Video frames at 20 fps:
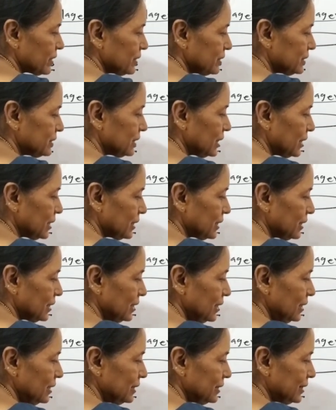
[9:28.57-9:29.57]

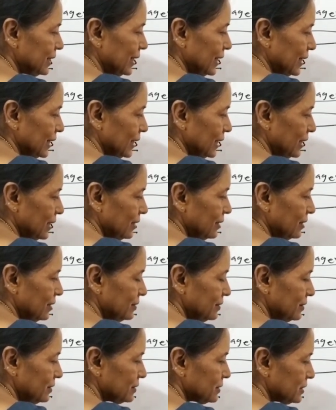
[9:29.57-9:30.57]
circle tail.
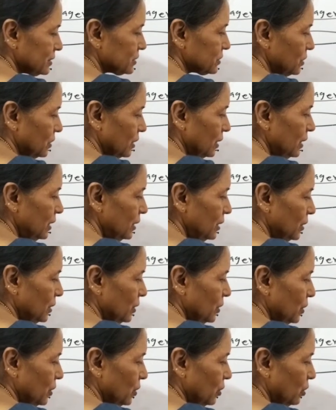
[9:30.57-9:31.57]
This is called
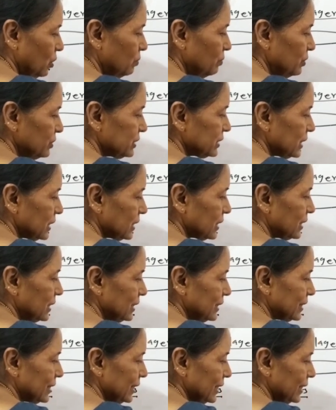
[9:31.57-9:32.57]
homo
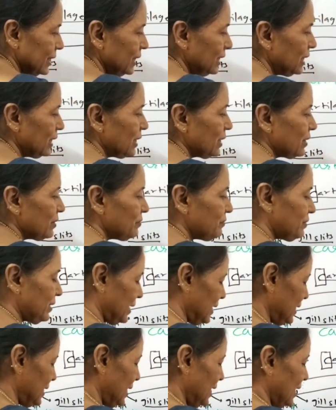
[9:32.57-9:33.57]
circle tail
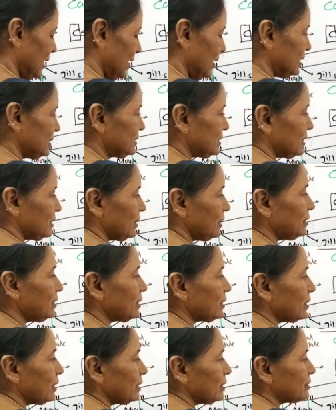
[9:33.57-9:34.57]
whereas
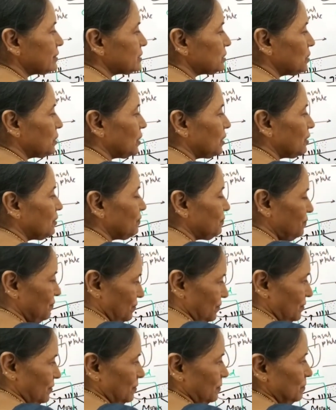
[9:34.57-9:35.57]
in case of
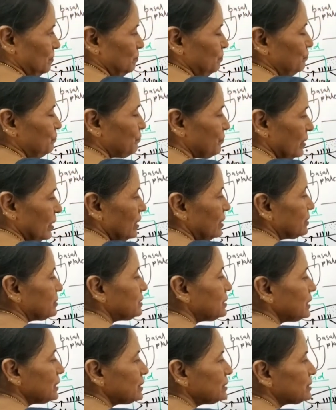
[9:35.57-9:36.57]

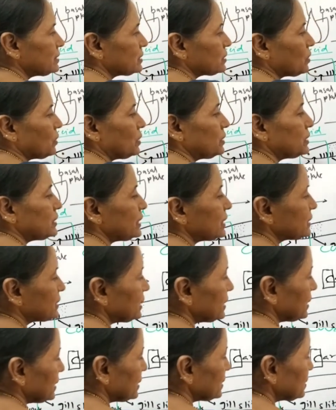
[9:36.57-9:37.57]
these
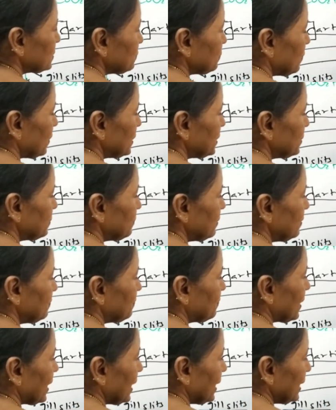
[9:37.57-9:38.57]
chondrichthyes what you will
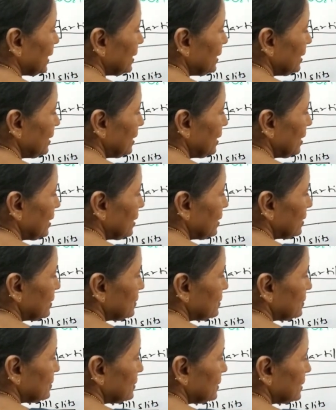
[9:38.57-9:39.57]
find
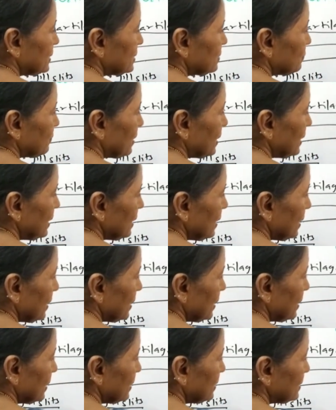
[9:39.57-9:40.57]
this one
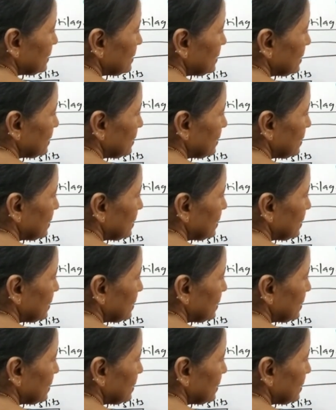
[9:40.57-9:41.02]
is